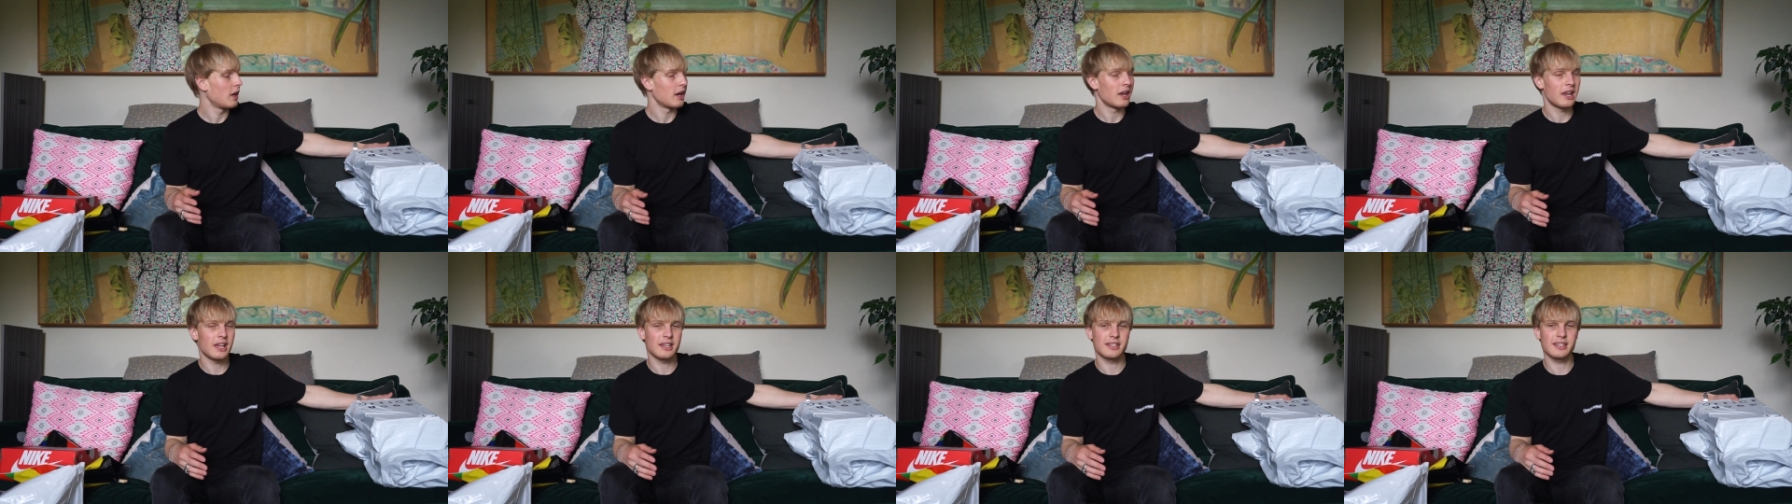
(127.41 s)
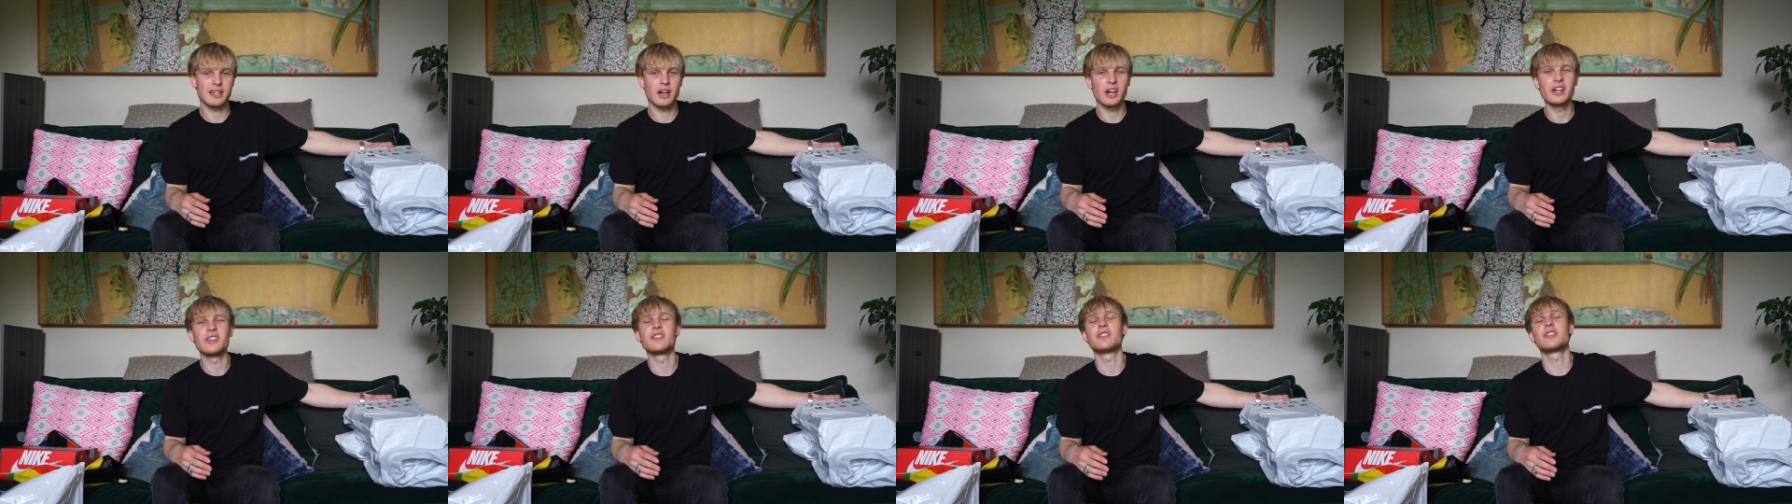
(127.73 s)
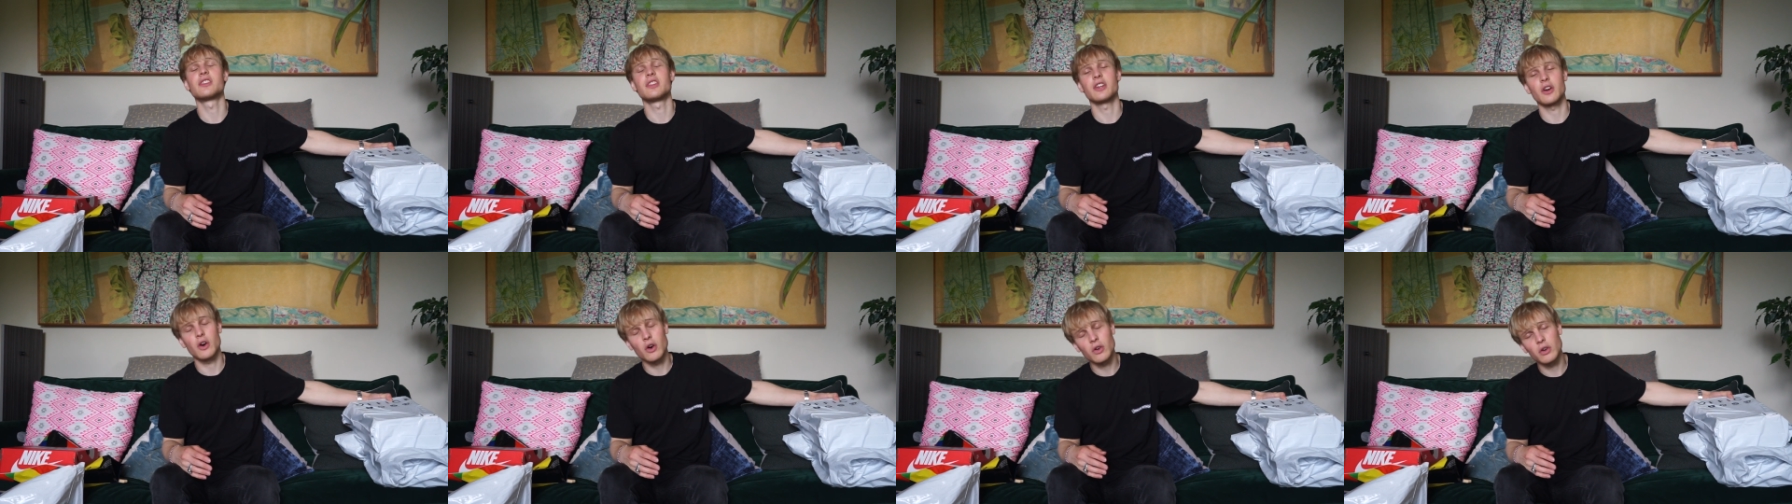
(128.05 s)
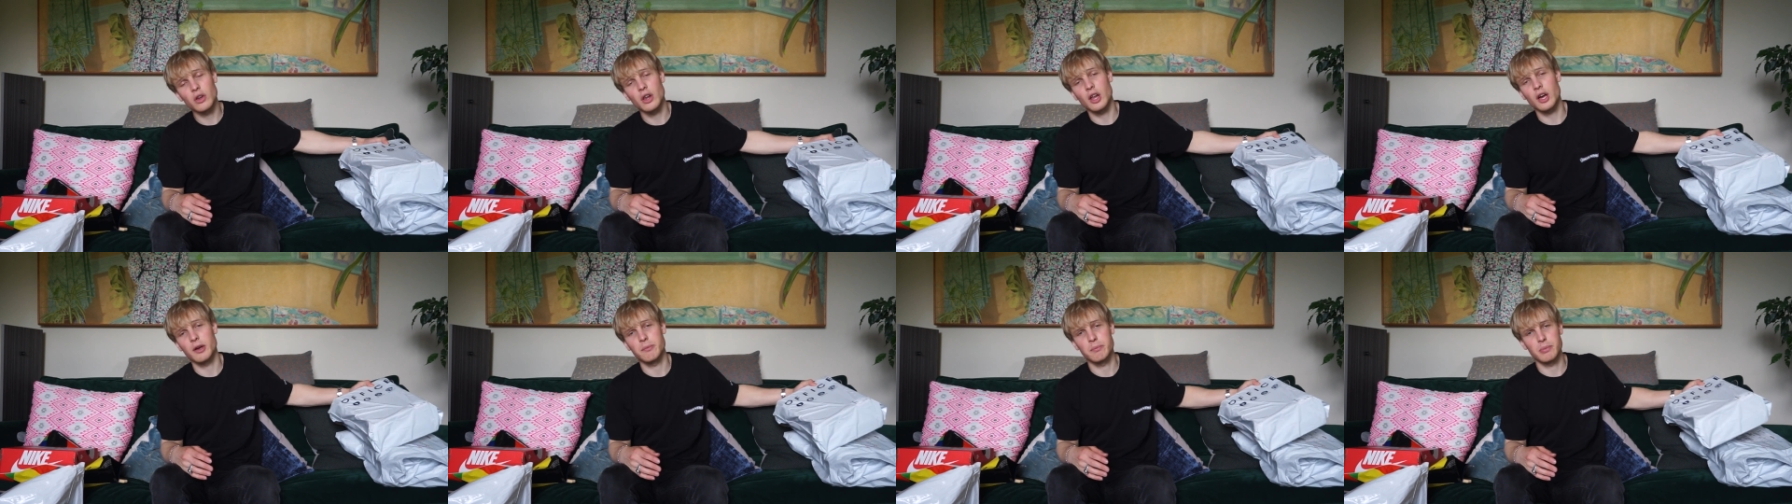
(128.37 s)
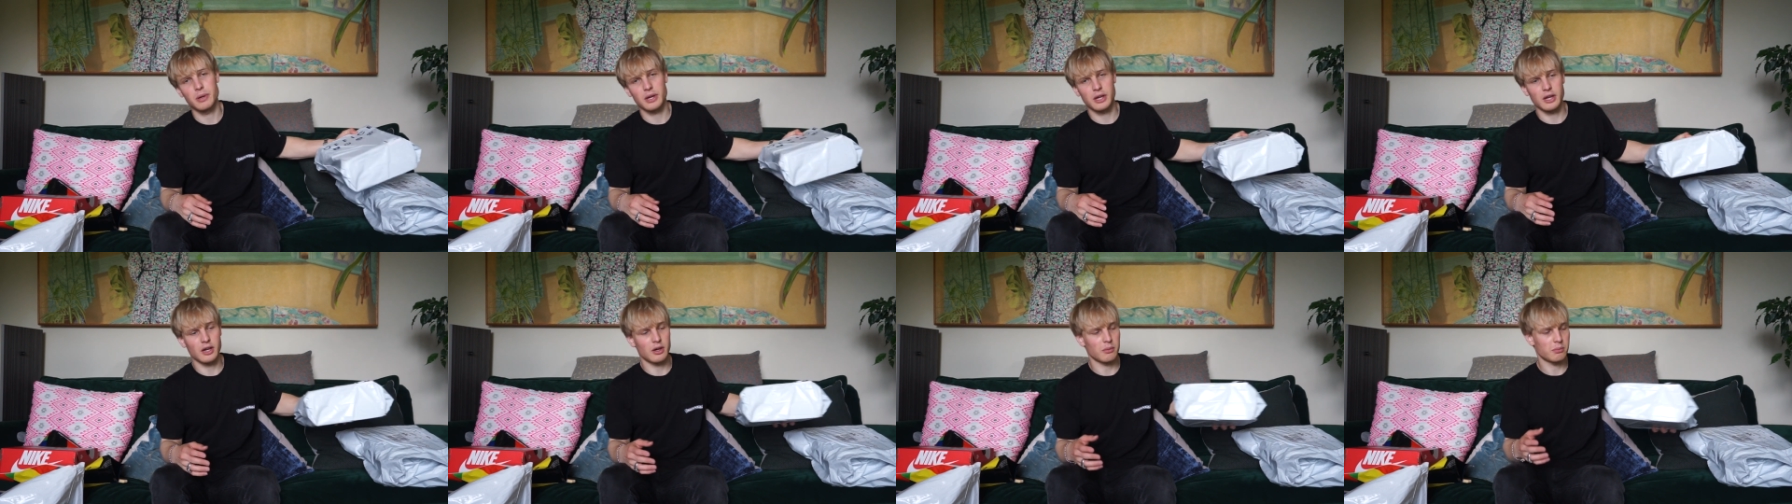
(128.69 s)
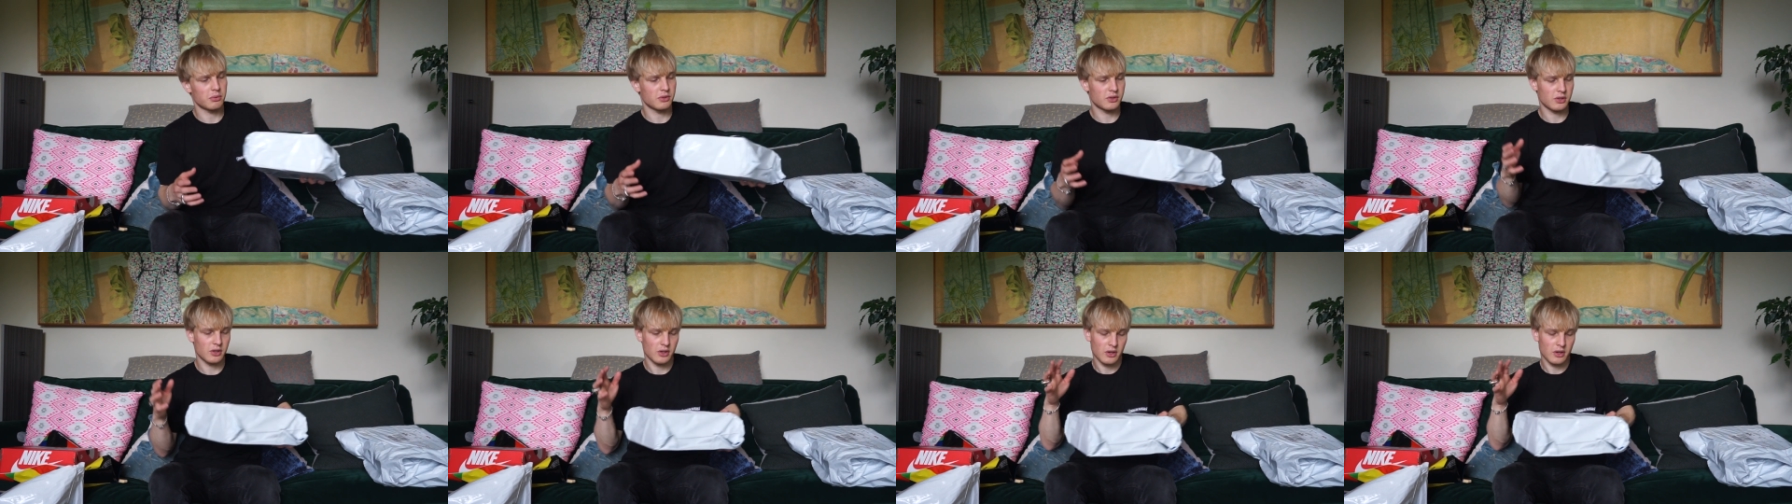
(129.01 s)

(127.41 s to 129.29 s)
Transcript: Let's get on to the online pickups.